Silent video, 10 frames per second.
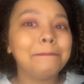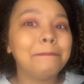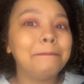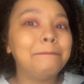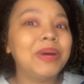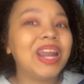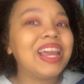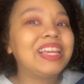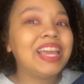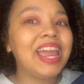but I
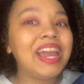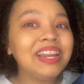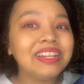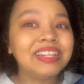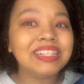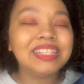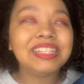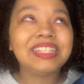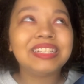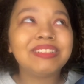can't
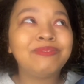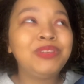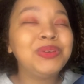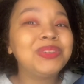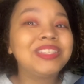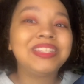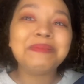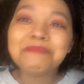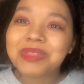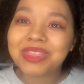feel
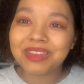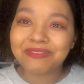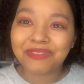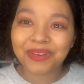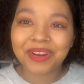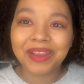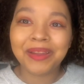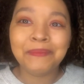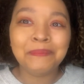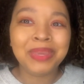sympathy for
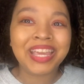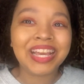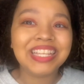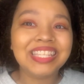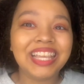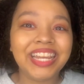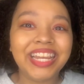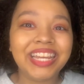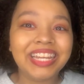him because, like,